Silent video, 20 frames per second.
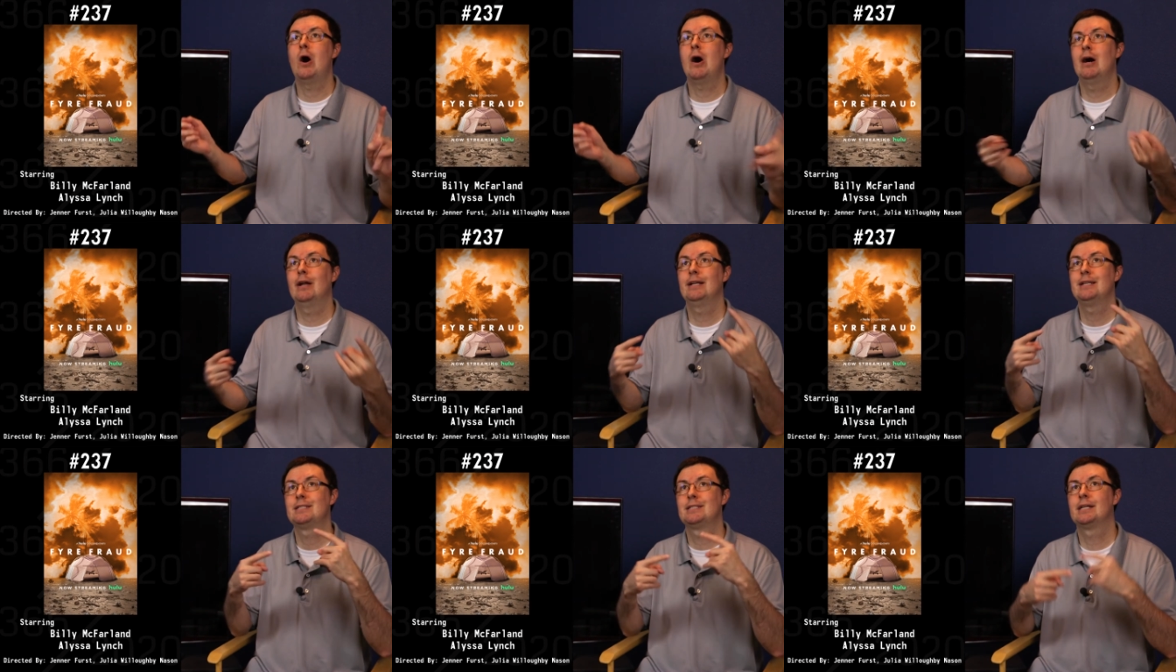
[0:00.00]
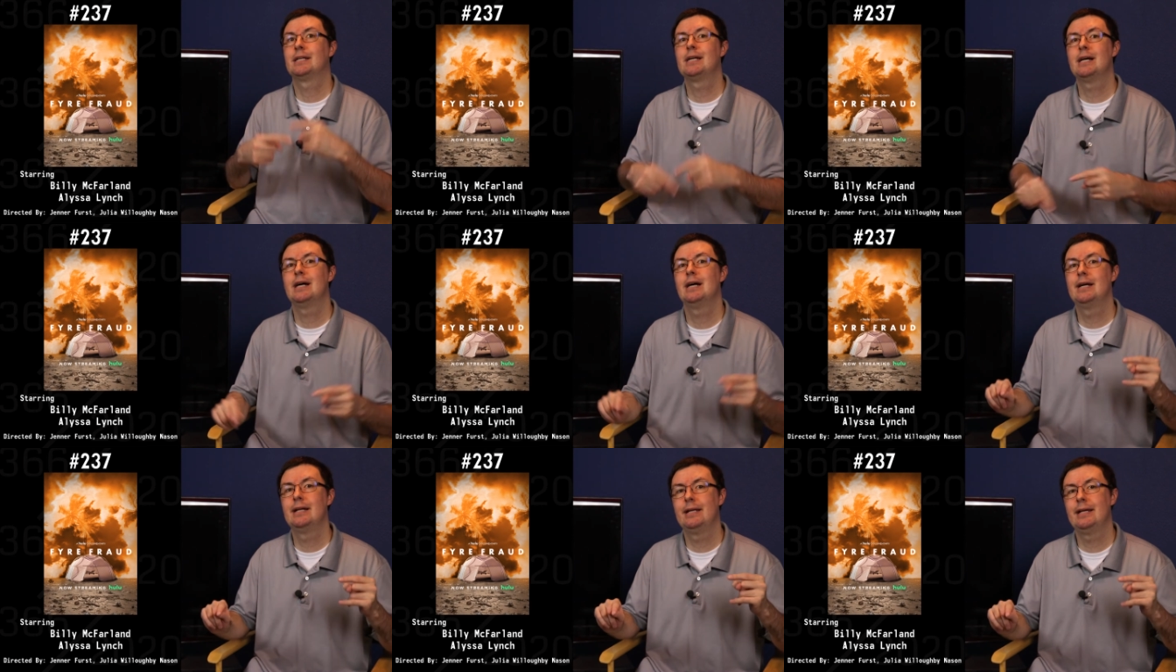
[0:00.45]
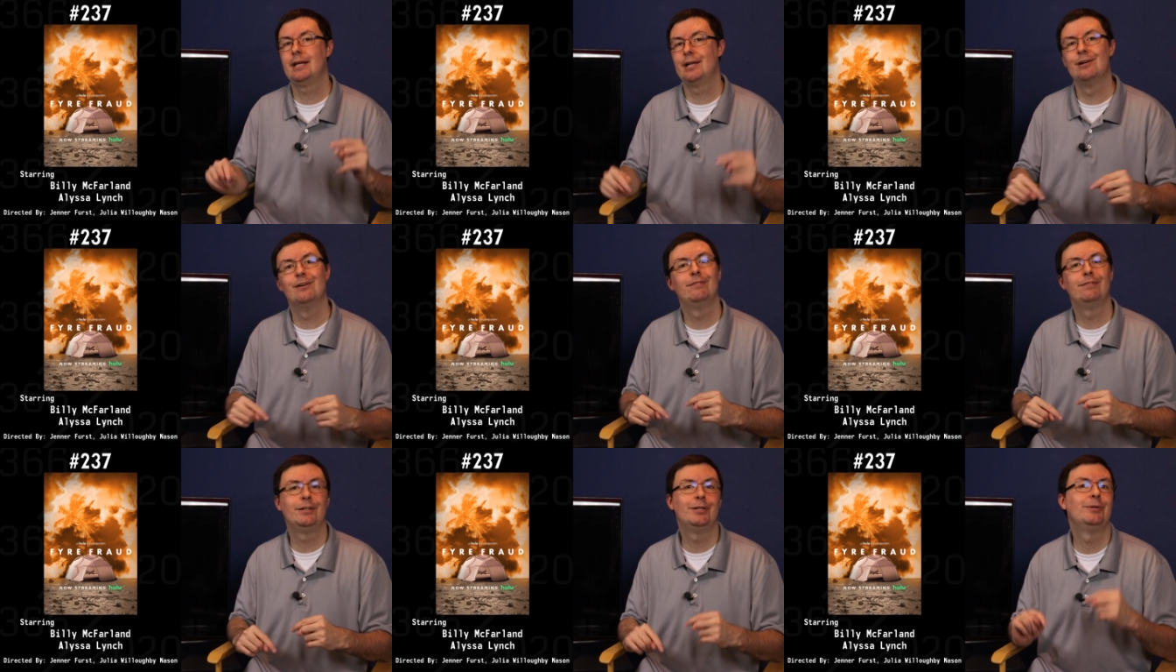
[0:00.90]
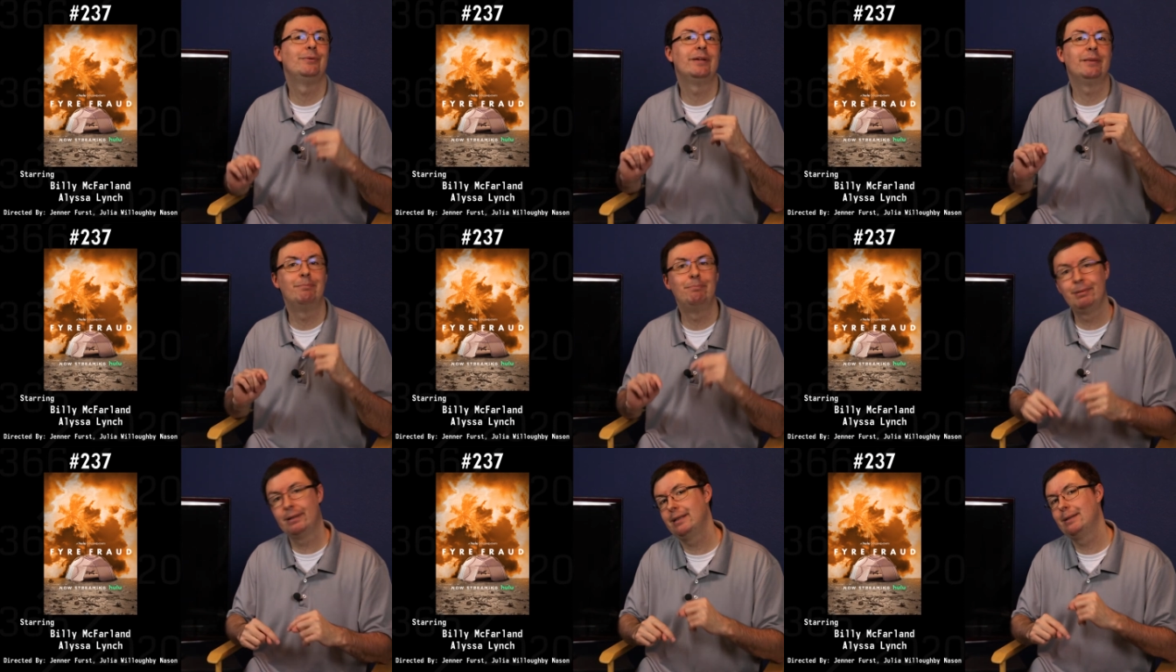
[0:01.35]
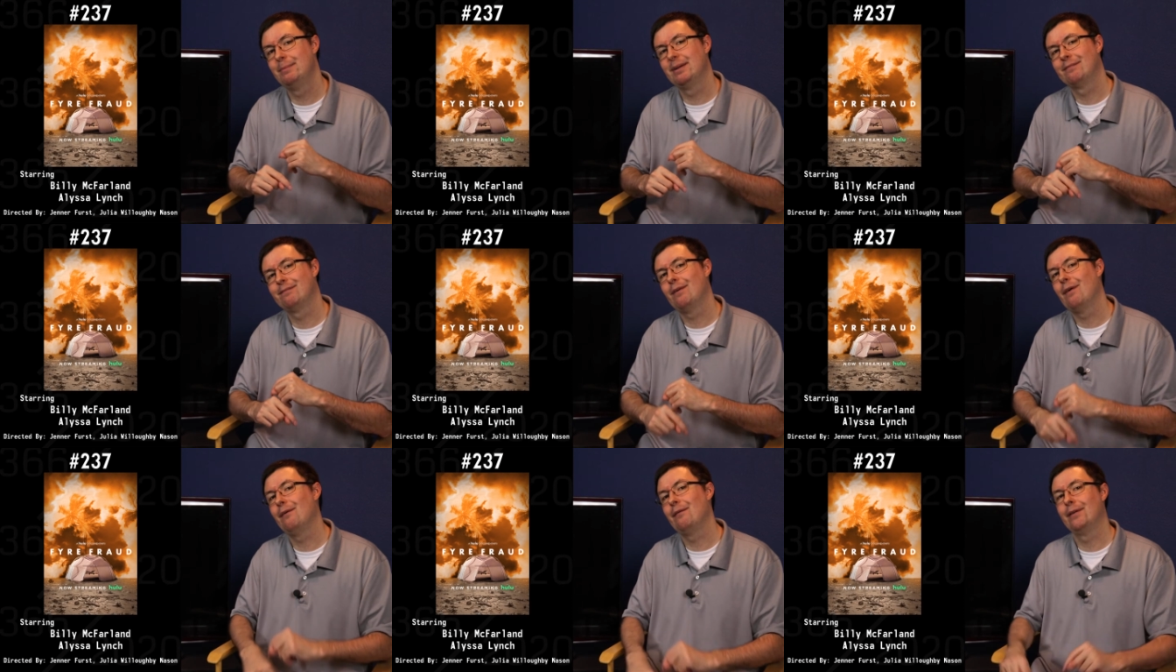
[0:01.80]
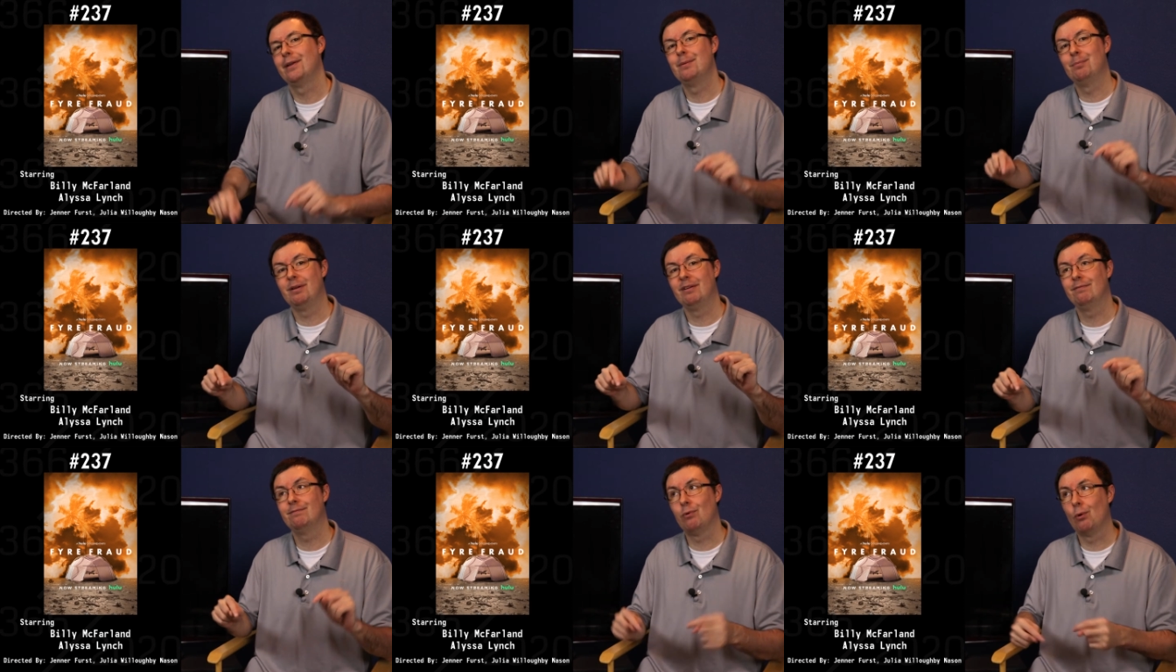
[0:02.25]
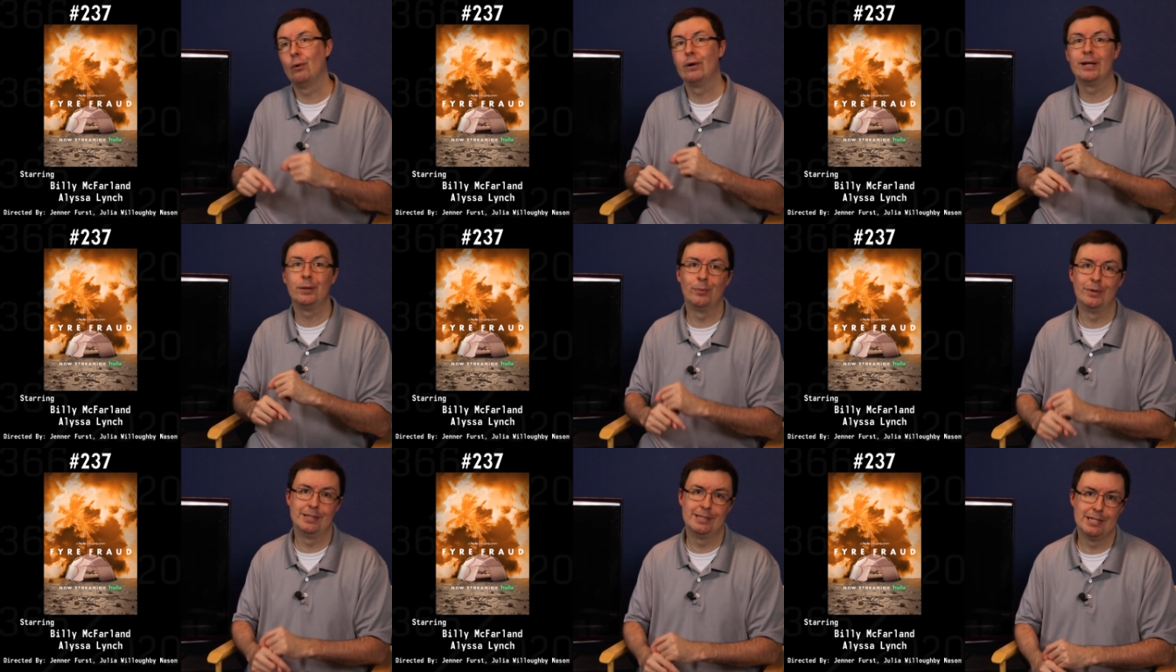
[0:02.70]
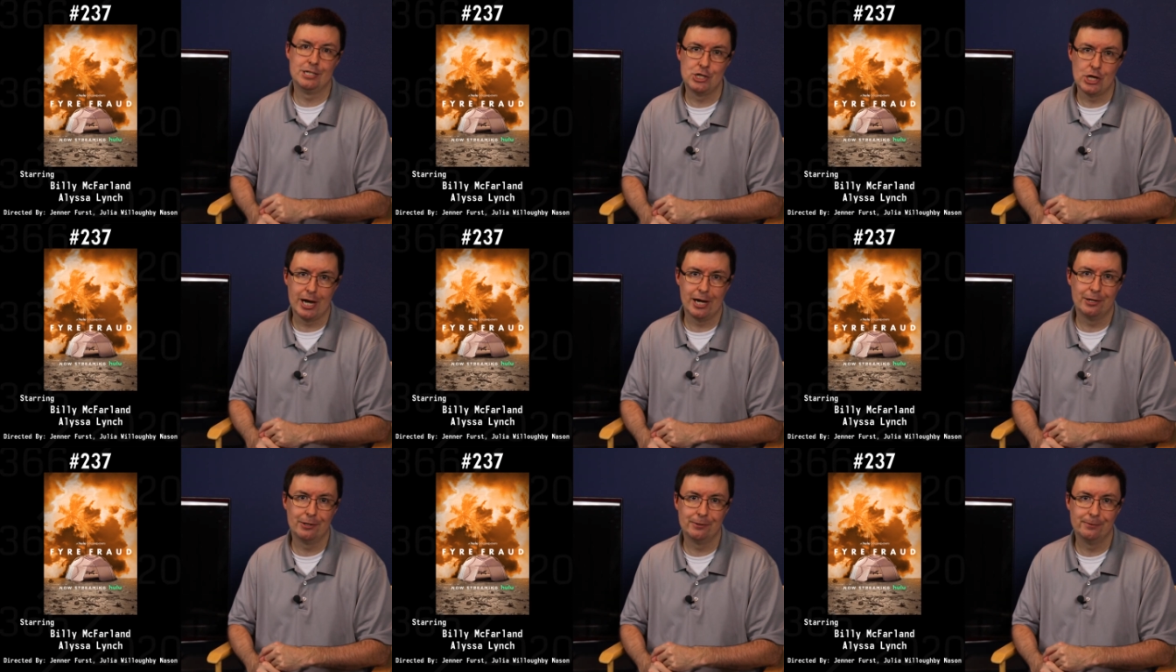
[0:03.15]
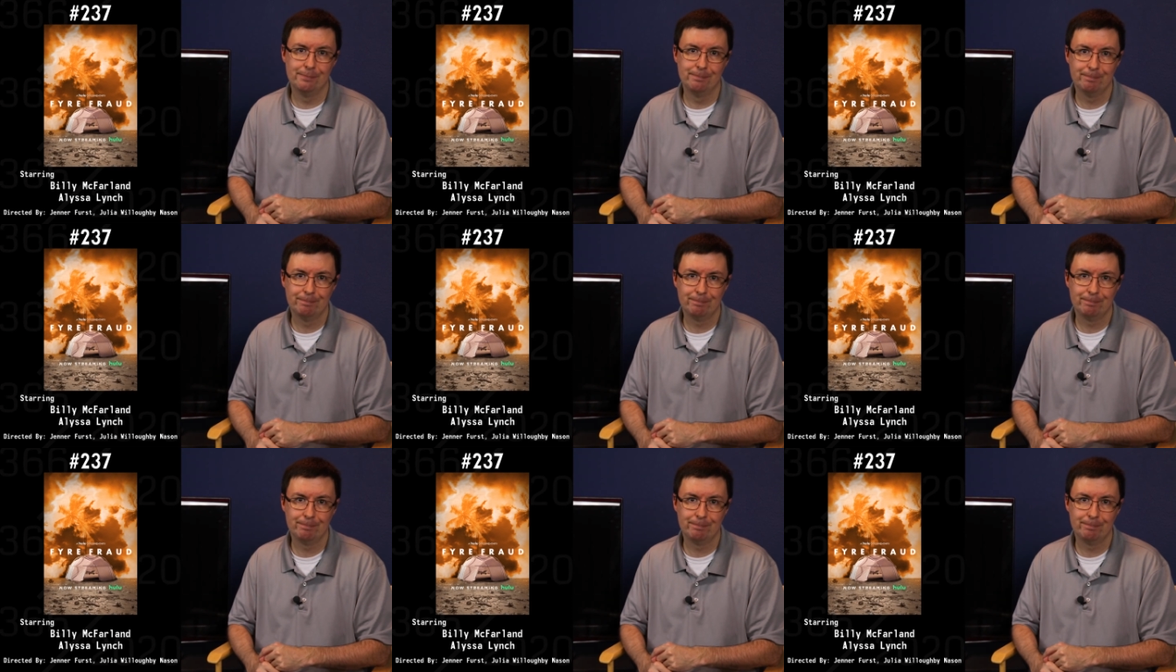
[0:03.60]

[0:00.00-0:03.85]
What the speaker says: honest-to-God interview with Billy McFarland before he went to jail.